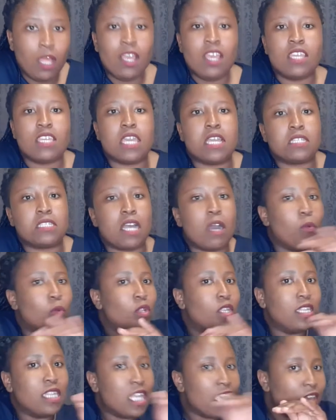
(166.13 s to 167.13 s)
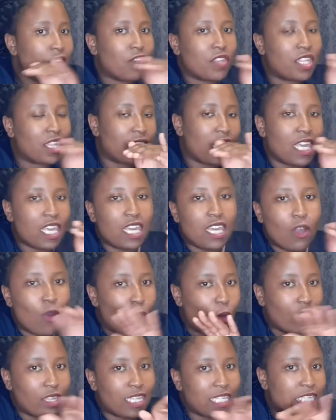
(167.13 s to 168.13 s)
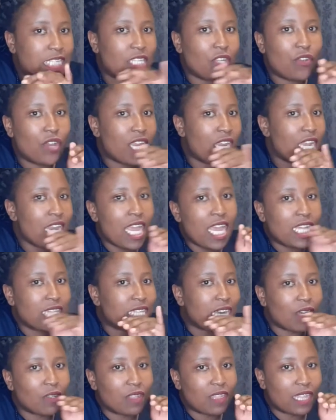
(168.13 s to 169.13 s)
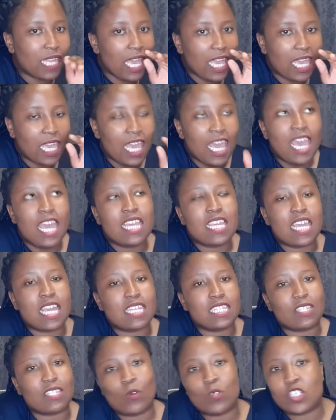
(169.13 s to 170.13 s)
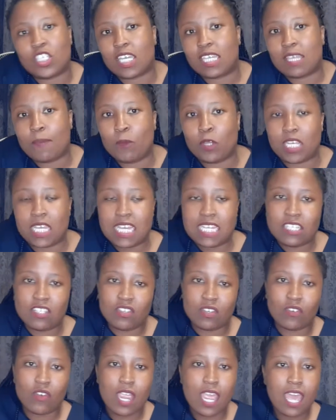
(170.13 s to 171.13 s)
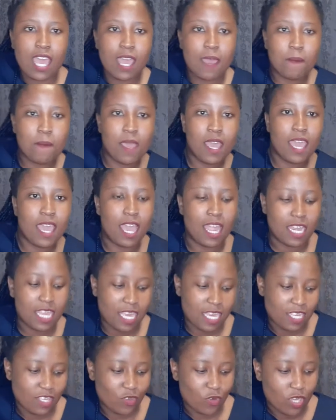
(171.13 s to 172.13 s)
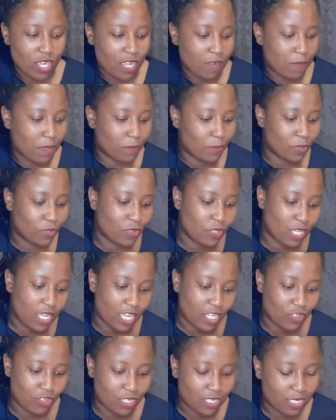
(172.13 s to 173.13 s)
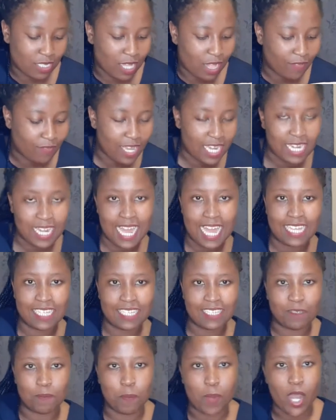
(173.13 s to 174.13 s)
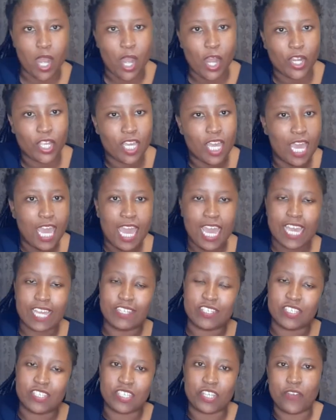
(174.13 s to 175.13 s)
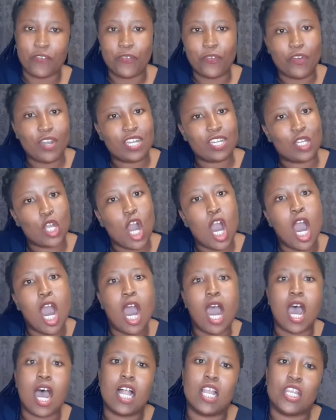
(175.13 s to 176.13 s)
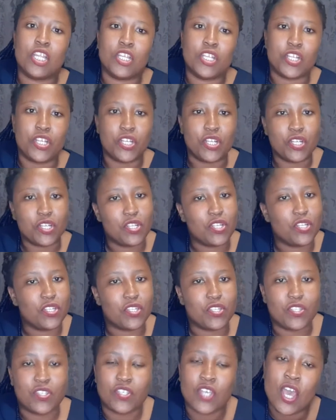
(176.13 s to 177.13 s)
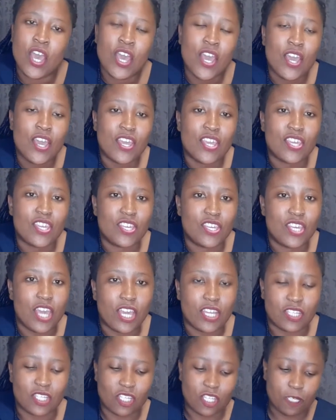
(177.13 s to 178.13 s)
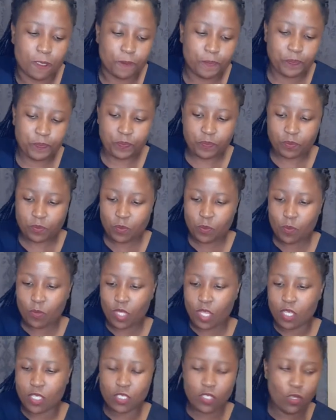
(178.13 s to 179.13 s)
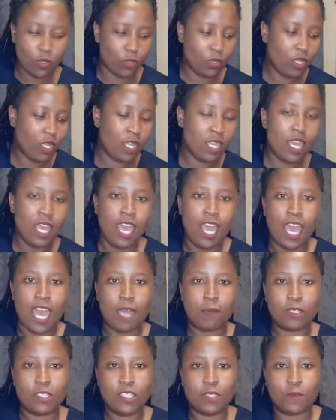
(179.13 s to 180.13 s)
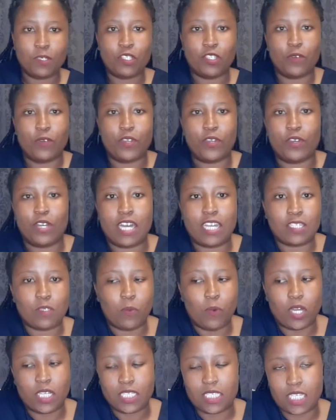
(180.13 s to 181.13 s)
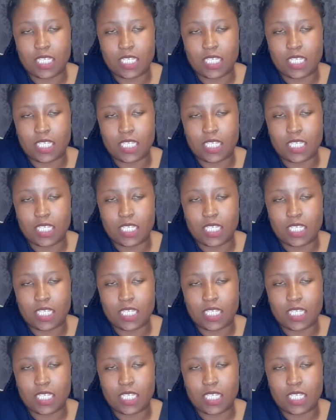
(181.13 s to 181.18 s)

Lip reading: Yes, I will leave the thing on the screen down there. Yes, go check them on Instagram. And yes, you can be able to get yourself a nice bag in different colors. Yes. So, I'm going to be showing you guys what